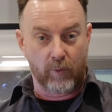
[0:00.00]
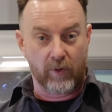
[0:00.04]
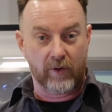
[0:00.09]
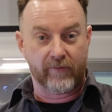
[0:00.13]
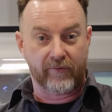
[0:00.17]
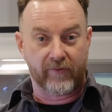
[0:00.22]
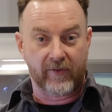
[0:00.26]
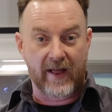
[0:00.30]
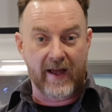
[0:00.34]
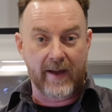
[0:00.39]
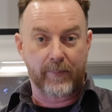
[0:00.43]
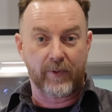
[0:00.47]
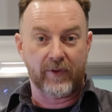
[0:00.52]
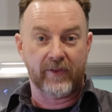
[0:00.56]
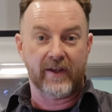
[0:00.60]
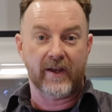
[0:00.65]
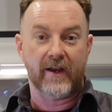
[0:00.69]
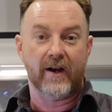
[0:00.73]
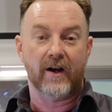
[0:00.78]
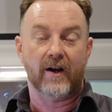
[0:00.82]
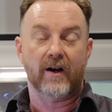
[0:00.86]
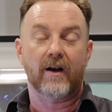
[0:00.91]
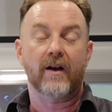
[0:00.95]
will flap in the
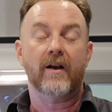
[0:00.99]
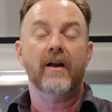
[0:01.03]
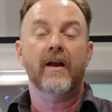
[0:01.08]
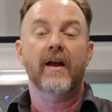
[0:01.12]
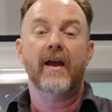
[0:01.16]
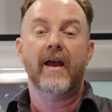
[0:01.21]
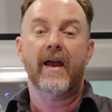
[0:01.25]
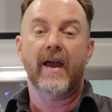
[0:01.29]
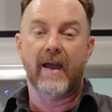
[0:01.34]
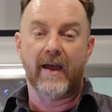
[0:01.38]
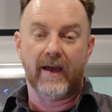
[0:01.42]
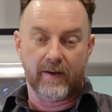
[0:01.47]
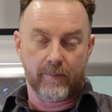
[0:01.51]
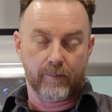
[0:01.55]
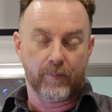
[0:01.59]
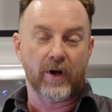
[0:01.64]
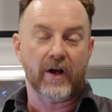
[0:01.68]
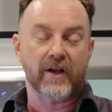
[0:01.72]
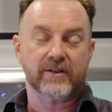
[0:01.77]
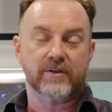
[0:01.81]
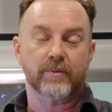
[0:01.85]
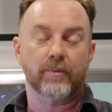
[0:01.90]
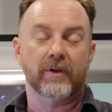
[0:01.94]
air and
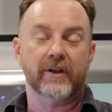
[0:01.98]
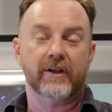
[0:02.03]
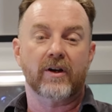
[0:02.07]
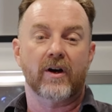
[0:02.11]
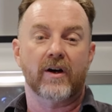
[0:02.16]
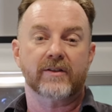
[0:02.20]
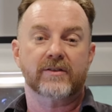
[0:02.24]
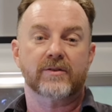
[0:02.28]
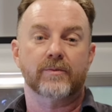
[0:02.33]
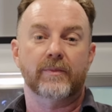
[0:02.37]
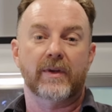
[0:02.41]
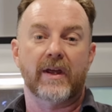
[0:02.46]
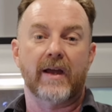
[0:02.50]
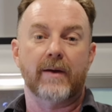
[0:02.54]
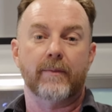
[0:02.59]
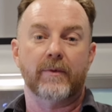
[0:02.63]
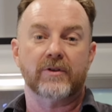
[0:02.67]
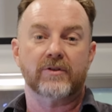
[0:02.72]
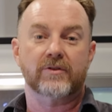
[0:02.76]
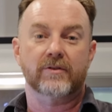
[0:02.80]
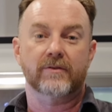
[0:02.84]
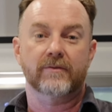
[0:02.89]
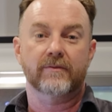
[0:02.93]
possibly cause some
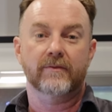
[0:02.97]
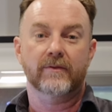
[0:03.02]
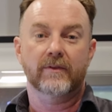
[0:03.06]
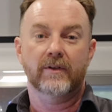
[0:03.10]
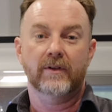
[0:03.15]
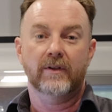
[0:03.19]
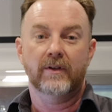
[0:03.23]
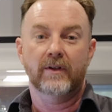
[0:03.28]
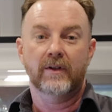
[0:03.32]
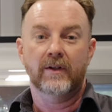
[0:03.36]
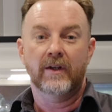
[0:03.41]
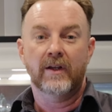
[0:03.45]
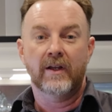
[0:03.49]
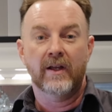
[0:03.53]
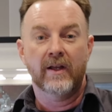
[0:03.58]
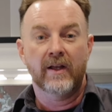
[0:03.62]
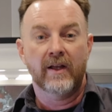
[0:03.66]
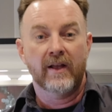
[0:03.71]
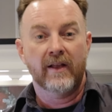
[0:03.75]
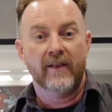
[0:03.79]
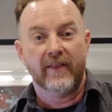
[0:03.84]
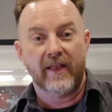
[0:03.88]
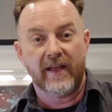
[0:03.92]
damage.
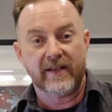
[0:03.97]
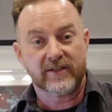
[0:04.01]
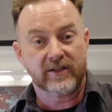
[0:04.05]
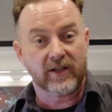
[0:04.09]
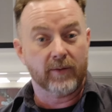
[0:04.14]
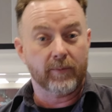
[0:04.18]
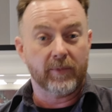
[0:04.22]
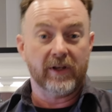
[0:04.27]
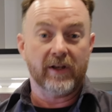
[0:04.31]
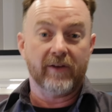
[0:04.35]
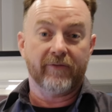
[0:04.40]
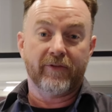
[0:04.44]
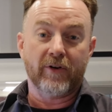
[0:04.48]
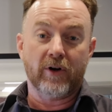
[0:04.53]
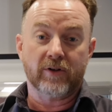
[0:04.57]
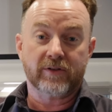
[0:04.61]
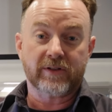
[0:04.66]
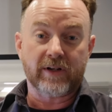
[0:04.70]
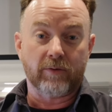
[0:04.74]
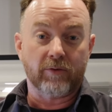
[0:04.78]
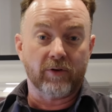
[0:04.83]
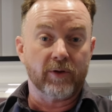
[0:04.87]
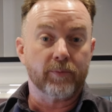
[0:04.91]
That's going to be it,
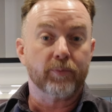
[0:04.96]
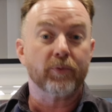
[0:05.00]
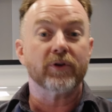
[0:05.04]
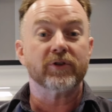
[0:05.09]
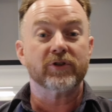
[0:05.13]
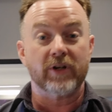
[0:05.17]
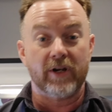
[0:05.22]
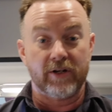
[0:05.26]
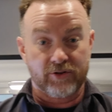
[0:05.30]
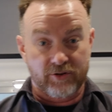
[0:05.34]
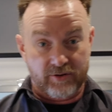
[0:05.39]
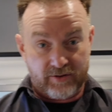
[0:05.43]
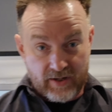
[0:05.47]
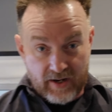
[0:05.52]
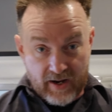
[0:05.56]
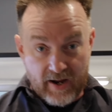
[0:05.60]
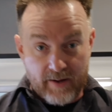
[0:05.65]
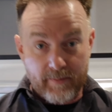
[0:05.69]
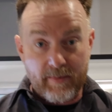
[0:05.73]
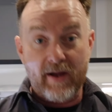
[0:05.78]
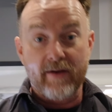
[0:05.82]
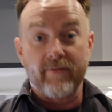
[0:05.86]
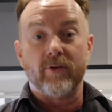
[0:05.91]
folks. I really appreciate your
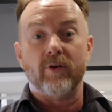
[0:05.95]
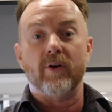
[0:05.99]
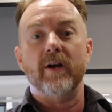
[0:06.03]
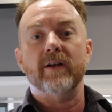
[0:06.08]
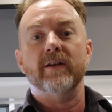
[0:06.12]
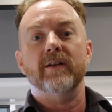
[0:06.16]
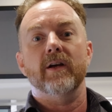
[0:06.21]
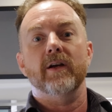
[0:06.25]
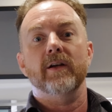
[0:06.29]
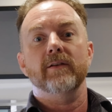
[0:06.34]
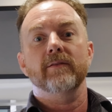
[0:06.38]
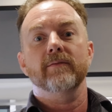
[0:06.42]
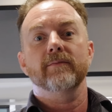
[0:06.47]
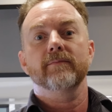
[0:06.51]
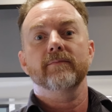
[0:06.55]
time. Have a great day.